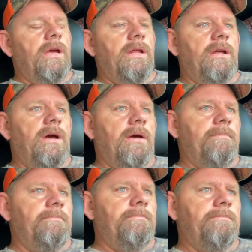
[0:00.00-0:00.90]
And
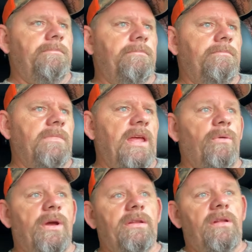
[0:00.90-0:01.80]

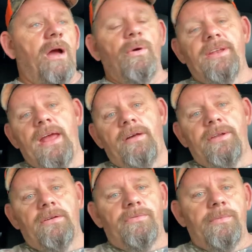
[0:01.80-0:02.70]
anyway, I went
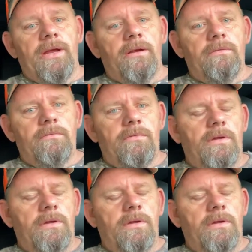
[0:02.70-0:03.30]
downhill from there.